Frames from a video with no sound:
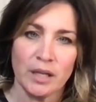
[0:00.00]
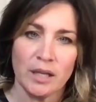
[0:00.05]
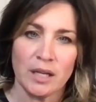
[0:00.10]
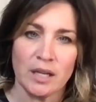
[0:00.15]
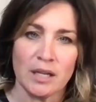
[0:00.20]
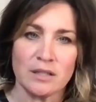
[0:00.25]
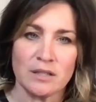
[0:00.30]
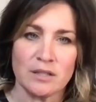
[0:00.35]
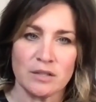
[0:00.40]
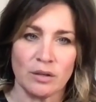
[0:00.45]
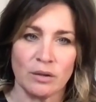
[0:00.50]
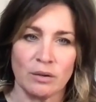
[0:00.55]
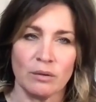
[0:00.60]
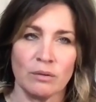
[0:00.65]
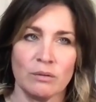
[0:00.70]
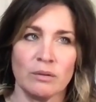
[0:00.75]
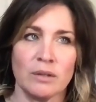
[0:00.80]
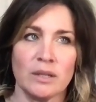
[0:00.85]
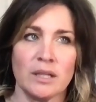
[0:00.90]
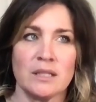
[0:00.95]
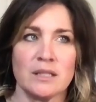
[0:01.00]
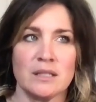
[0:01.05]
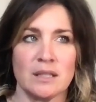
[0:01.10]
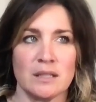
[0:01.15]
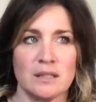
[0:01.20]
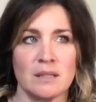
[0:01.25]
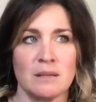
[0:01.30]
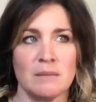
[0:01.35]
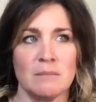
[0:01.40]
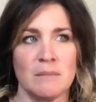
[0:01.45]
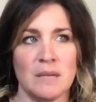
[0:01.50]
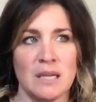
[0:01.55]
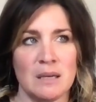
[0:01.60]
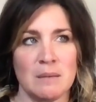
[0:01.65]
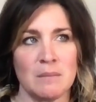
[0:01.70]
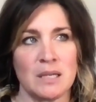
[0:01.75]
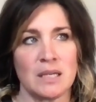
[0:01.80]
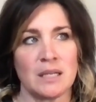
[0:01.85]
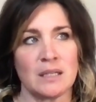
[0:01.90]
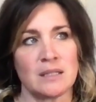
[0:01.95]
And so it doesn't mean
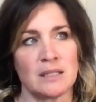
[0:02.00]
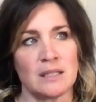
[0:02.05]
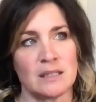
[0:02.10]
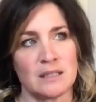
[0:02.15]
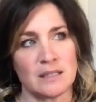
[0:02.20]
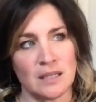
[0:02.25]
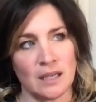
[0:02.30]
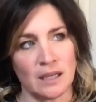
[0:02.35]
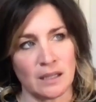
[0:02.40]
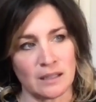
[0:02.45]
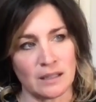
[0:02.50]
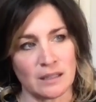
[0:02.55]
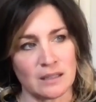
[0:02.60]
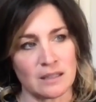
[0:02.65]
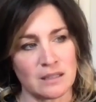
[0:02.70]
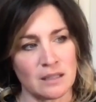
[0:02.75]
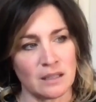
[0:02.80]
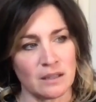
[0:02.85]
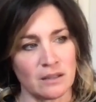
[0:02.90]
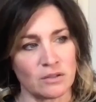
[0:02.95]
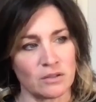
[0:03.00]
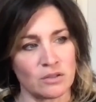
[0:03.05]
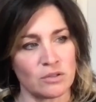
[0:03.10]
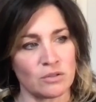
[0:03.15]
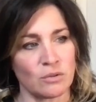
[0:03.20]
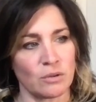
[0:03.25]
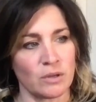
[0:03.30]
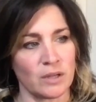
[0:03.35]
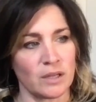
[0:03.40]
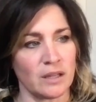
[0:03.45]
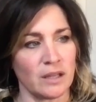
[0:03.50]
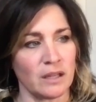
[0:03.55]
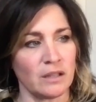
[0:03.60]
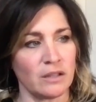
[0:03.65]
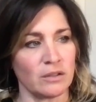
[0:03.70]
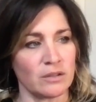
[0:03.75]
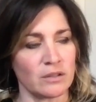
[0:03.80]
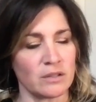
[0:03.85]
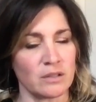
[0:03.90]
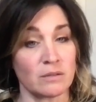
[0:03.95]
because he's telling this other story that
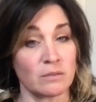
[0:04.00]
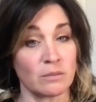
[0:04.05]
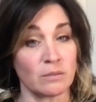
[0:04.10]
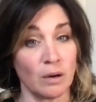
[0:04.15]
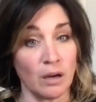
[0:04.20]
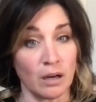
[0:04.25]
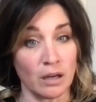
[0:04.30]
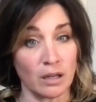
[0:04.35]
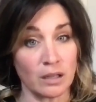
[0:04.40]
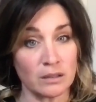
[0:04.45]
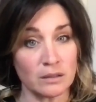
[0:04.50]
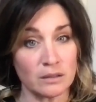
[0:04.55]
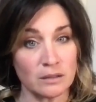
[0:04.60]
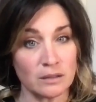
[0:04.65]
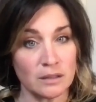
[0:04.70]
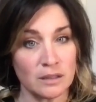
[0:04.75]
yours is wrong,